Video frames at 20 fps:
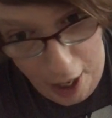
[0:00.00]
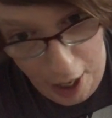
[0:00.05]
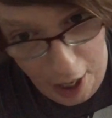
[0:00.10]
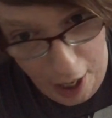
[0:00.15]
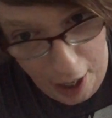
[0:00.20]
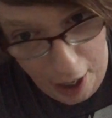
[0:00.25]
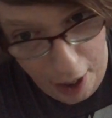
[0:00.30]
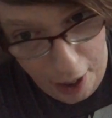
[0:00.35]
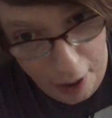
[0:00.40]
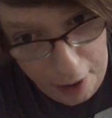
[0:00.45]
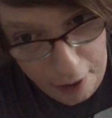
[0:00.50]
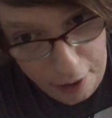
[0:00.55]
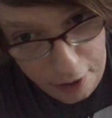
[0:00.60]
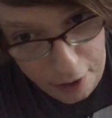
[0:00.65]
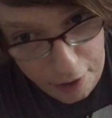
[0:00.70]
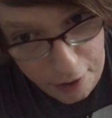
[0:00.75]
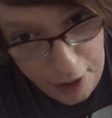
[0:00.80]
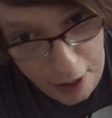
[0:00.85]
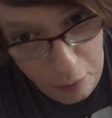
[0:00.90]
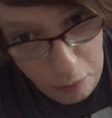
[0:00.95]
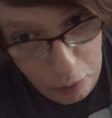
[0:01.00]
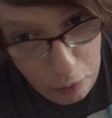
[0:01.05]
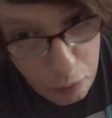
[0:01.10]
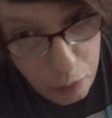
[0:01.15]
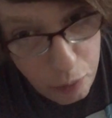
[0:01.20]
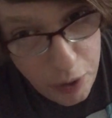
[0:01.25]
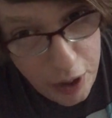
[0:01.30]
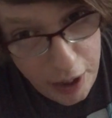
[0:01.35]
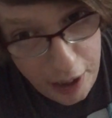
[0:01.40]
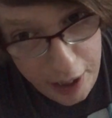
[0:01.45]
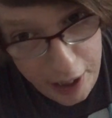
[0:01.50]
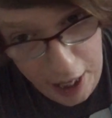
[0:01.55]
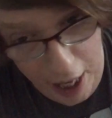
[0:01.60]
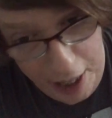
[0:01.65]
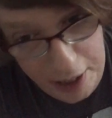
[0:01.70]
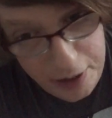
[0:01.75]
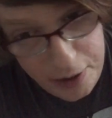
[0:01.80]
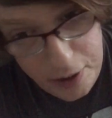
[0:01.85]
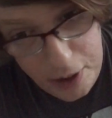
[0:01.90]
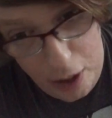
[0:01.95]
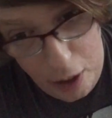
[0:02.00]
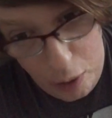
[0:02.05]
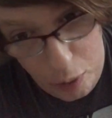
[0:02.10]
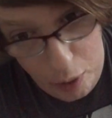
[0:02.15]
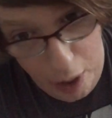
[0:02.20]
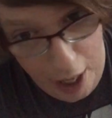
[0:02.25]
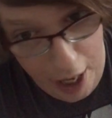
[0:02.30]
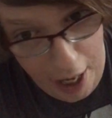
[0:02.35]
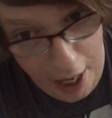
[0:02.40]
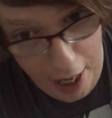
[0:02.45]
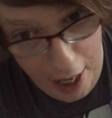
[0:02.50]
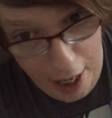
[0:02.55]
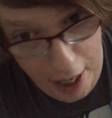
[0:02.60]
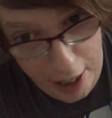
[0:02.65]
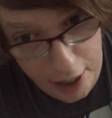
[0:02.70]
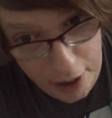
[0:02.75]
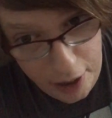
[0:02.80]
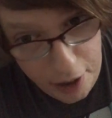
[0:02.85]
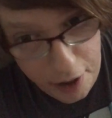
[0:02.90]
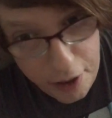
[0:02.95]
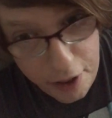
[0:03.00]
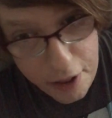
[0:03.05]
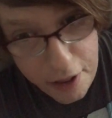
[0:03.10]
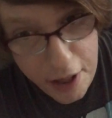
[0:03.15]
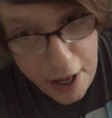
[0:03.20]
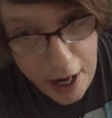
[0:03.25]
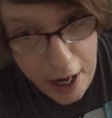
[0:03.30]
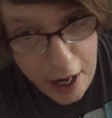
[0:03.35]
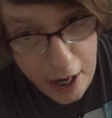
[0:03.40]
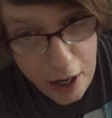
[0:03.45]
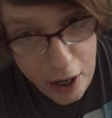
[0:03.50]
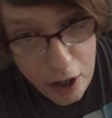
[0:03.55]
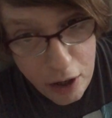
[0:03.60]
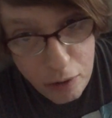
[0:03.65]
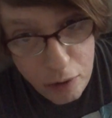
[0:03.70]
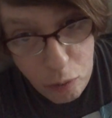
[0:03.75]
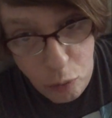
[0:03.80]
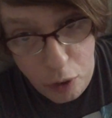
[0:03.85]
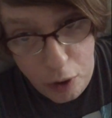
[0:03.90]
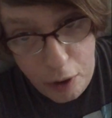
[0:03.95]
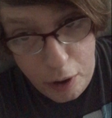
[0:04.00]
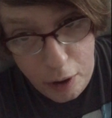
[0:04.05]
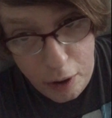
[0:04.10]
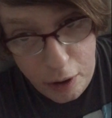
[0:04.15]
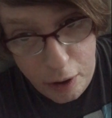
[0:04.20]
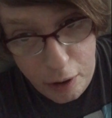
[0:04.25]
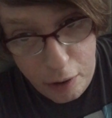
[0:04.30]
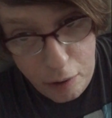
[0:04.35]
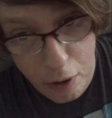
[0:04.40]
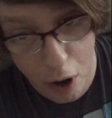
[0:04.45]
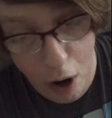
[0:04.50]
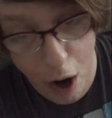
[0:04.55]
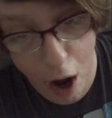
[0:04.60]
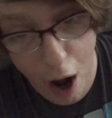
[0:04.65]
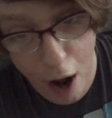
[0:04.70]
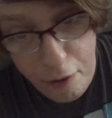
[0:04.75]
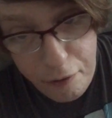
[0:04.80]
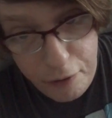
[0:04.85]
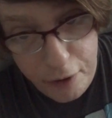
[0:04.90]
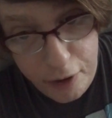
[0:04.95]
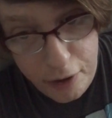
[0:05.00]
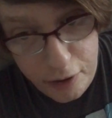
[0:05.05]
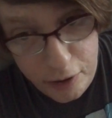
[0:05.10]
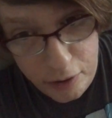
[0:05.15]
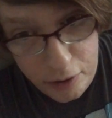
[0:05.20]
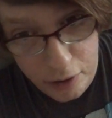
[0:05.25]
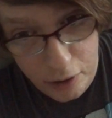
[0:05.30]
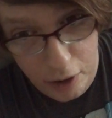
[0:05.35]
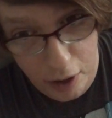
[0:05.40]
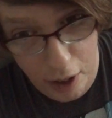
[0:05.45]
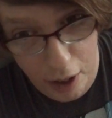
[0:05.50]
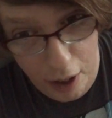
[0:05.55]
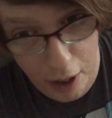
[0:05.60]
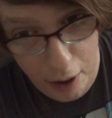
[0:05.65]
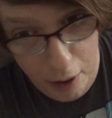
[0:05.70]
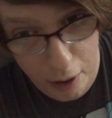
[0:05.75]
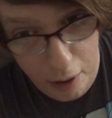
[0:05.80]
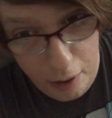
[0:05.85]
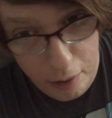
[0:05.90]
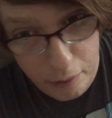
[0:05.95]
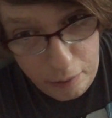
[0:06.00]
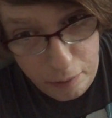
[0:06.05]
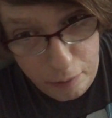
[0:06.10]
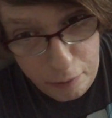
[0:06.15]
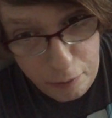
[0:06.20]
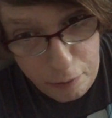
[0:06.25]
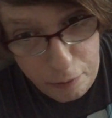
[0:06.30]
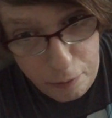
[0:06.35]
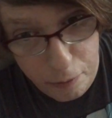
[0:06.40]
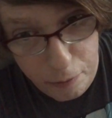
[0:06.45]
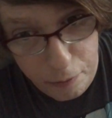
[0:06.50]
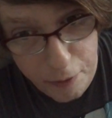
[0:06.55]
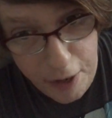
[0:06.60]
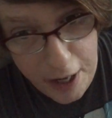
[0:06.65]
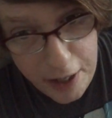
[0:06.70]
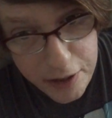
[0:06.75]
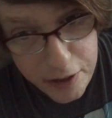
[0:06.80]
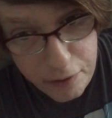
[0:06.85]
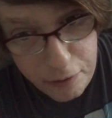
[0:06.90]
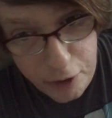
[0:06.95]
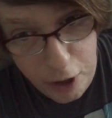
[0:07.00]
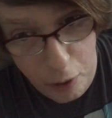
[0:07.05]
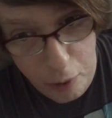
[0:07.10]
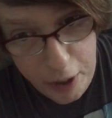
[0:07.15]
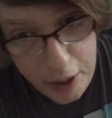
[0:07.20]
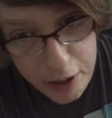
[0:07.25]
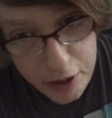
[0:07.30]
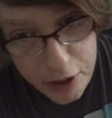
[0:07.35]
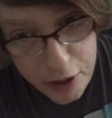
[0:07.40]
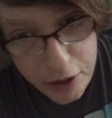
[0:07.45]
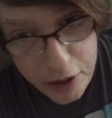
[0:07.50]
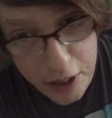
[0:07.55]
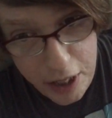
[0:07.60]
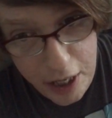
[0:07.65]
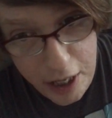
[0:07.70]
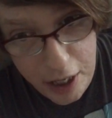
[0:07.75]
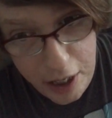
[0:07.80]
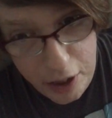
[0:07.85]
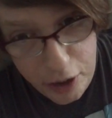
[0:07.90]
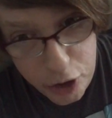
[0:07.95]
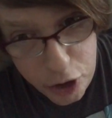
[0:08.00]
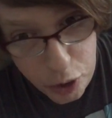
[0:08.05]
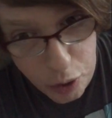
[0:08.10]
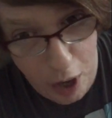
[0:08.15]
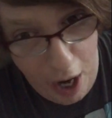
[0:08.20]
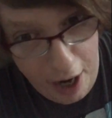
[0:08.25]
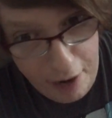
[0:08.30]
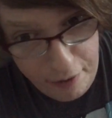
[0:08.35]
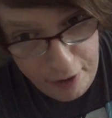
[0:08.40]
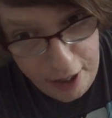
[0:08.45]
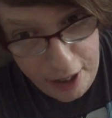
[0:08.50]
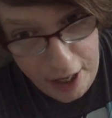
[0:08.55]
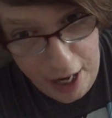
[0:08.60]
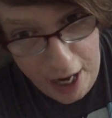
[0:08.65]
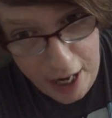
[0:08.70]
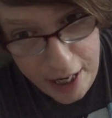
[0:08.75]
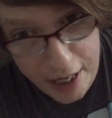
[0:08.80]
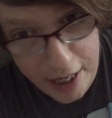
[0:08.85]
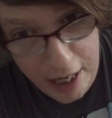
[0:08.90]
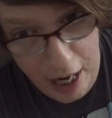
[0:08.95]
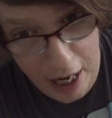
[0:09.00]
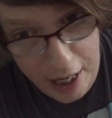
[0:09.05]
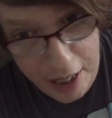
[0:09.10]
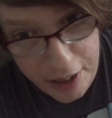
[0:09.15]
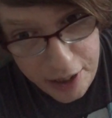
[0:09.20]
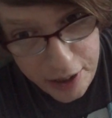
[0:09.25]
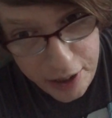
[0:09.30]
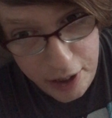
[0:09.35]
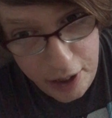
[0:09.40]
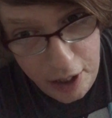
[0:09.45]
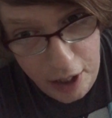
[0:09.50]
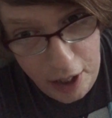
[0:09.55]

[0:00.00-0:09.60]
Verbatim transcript: Uh, they were really nice though, and they were often uh, fans of going to the drive-in at night